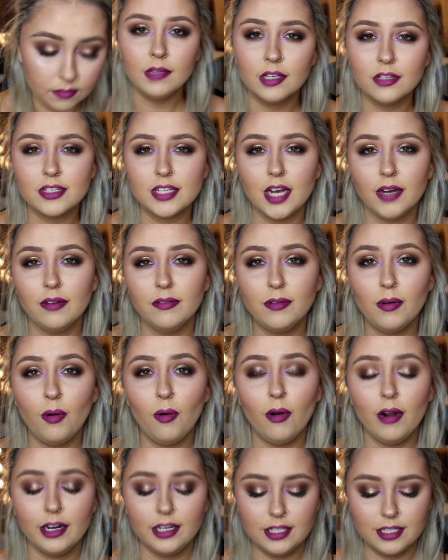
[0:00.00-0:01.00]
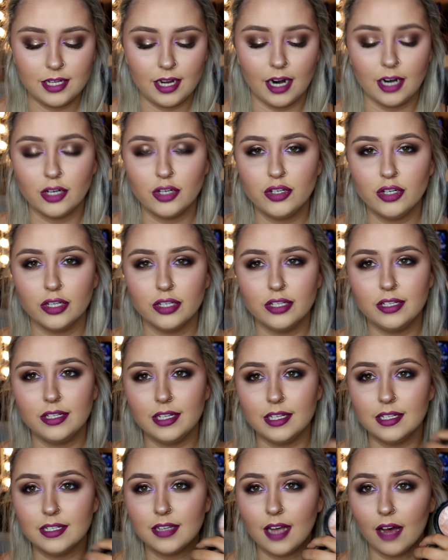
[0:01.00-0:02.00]
So of course our
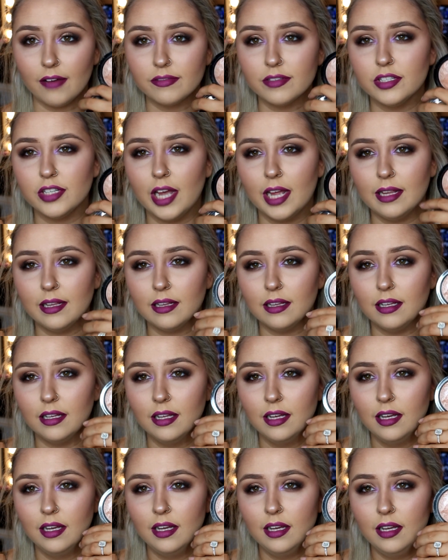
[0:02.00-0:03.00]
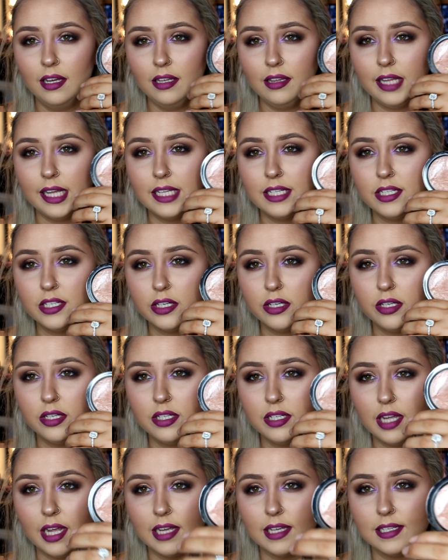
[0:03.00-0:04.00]
trusty Soft and Gentle. This
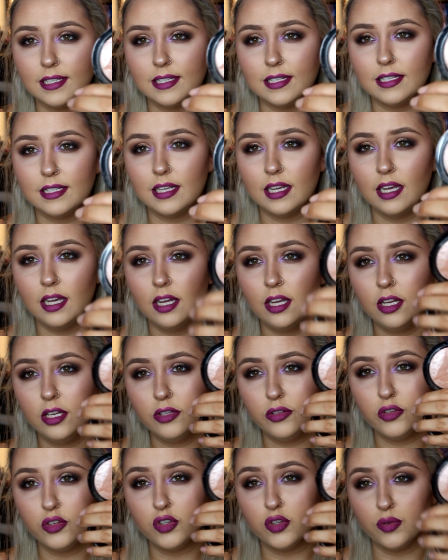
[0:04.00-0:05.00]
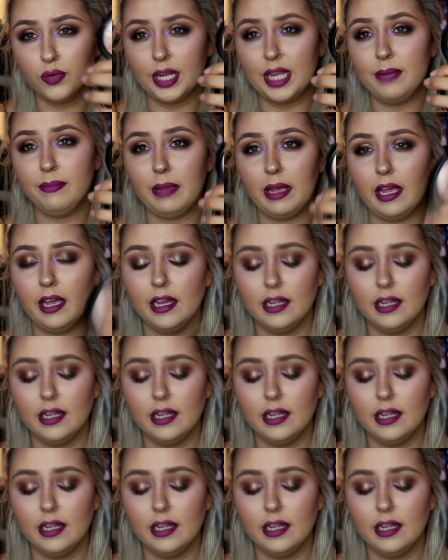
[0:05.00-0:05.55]
just is dreamy.